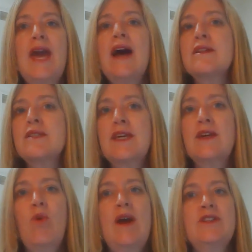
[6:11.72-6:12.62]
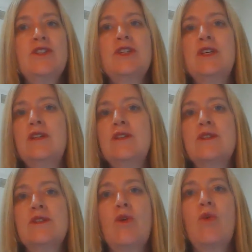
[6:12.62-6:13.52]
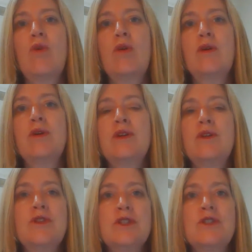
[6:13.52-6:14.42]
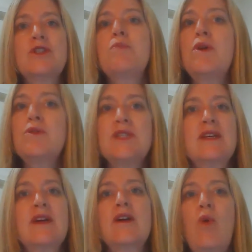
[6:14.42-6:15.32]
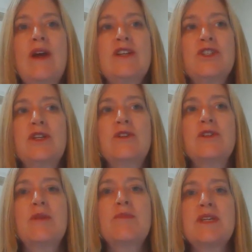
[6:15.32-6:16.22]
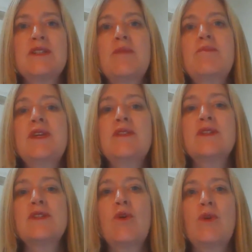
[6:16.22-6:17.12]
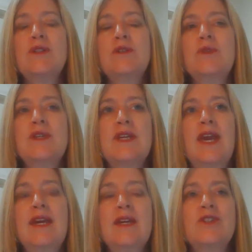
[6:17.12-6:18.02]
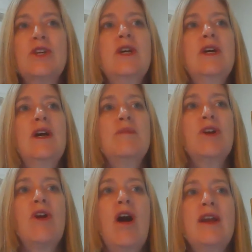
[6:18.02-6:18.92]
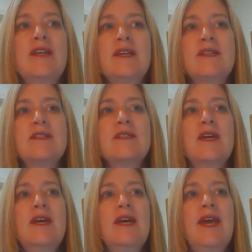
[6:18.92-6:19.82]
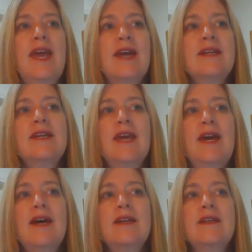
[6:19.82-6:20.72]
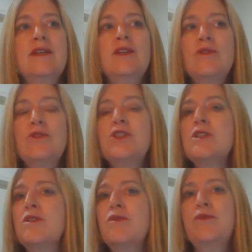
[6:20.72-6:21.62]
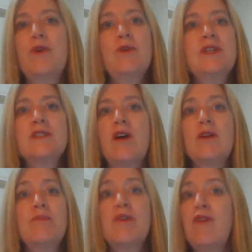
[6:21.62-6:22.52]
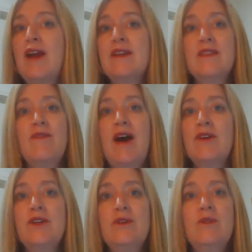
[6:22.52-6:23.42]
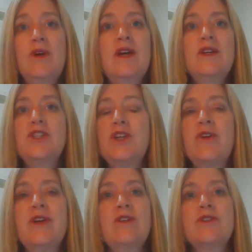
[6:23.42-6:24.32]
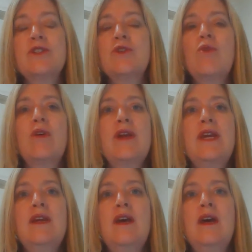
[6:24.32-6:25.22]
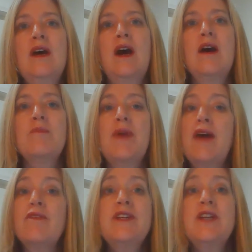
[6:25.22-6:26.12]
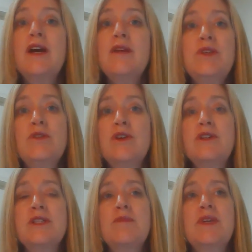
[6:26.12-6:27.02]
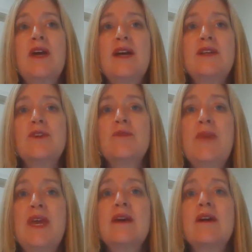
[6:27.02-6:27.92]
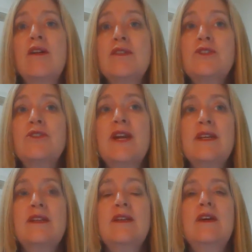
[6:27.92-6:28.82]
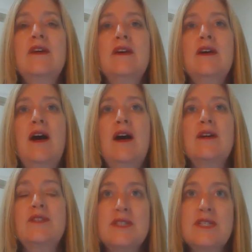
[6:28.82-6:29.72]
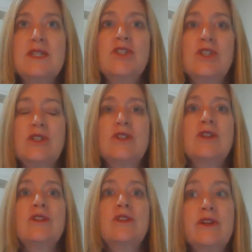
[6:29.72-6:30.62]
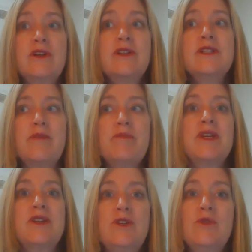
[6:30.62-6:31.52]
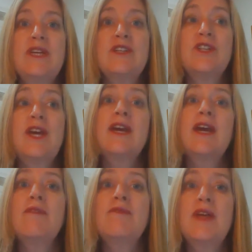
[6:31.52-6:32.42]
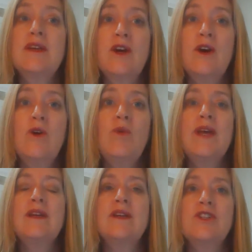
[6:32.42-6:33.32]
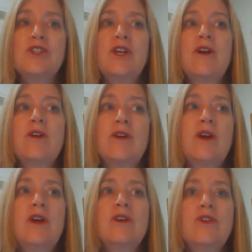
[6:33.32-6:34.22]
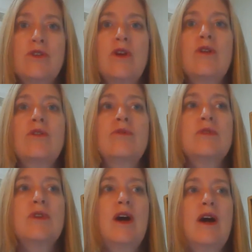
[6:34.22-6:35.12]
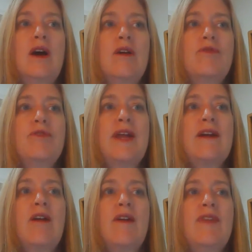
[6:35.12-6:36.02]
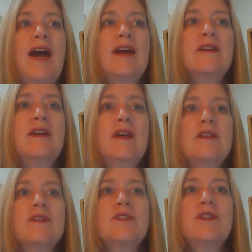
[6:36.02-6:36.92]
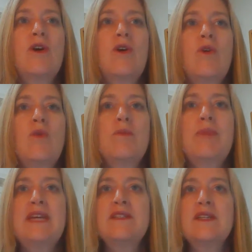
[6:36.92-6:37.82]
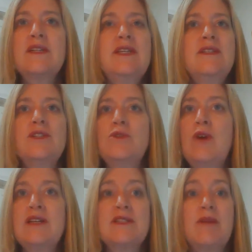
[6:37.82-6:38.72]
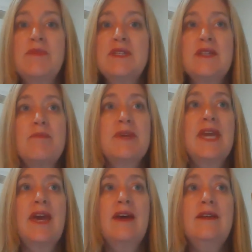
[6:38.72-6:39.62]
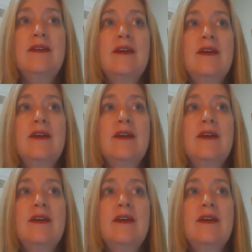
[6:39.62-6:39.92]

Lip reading: asking questions, or just posting a question or something that's going to engage your audience. And again, just focus on providing the value, sharing your story. Every time you learn something, guys, or make a concentrated decision to learn something new each day, and then go and share your own flair on that. So basically, to sum this up again,